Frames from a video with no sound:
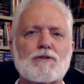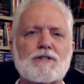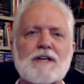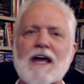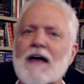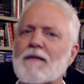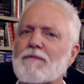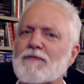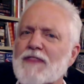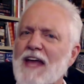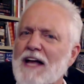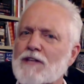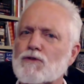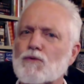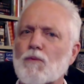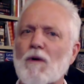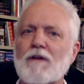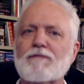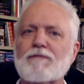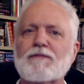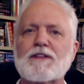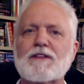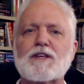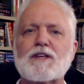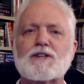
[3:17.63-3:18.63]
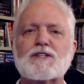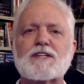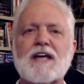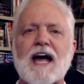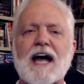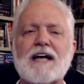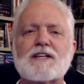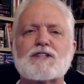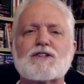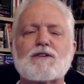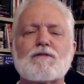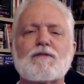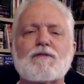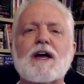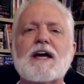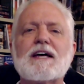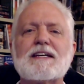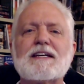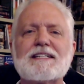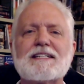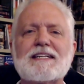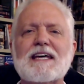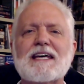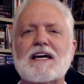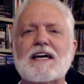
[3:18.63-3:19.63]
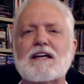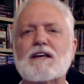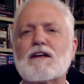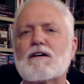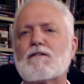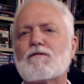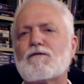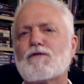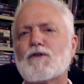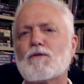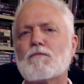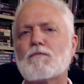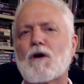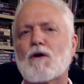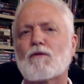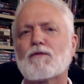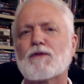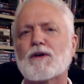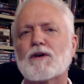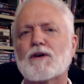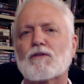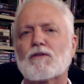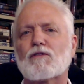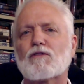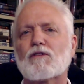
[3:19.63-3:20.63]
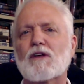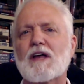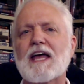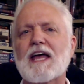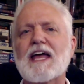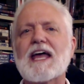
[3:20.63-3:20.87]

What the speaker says: Now, that's roughly the size of 10 football fields.